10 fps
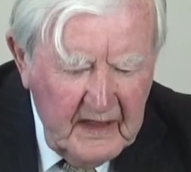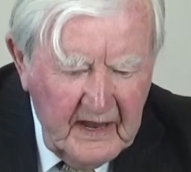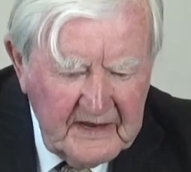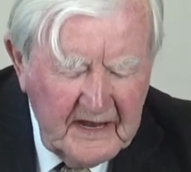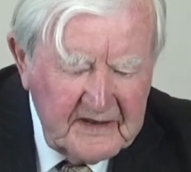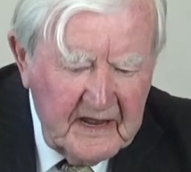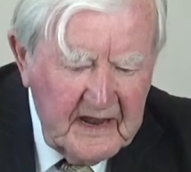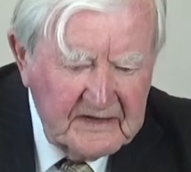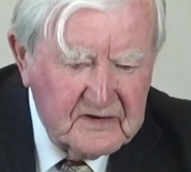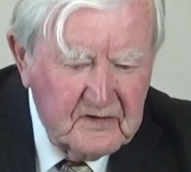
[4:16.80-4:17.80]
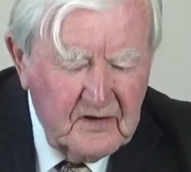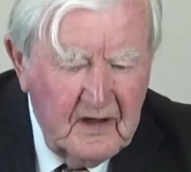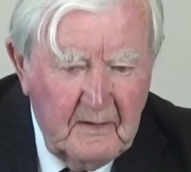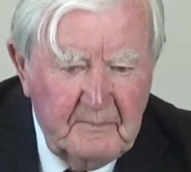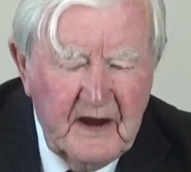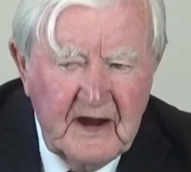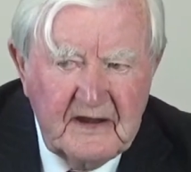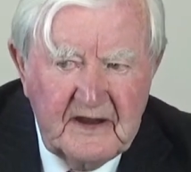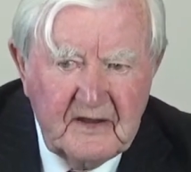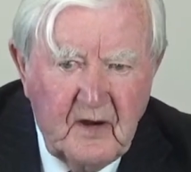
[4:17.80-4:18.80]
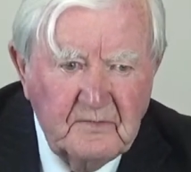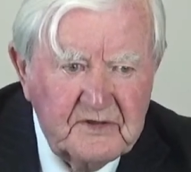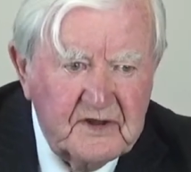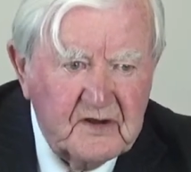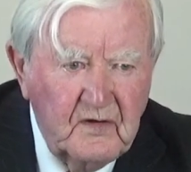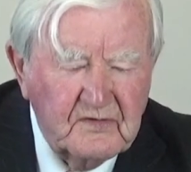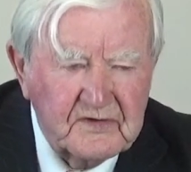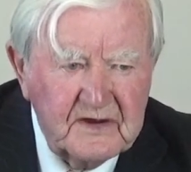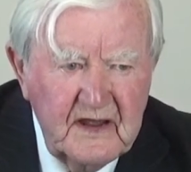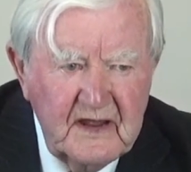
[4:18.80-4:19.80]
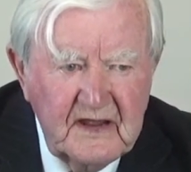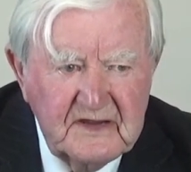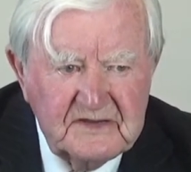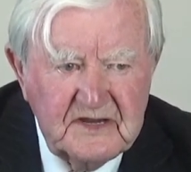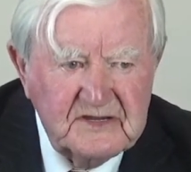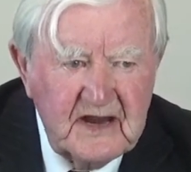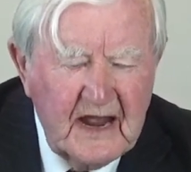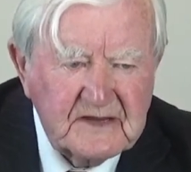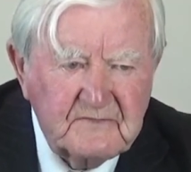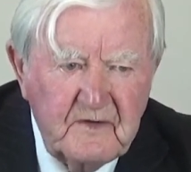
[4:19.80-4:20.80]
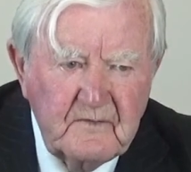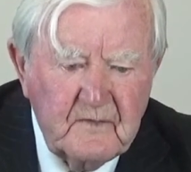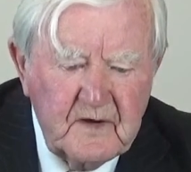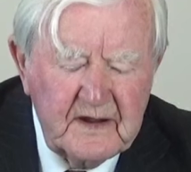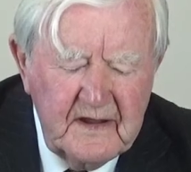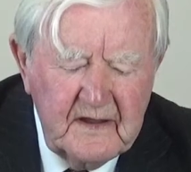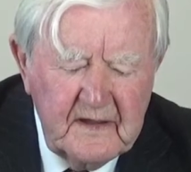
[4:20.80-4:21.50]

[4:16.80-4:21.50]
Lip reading: that has apparently come to the country since last February,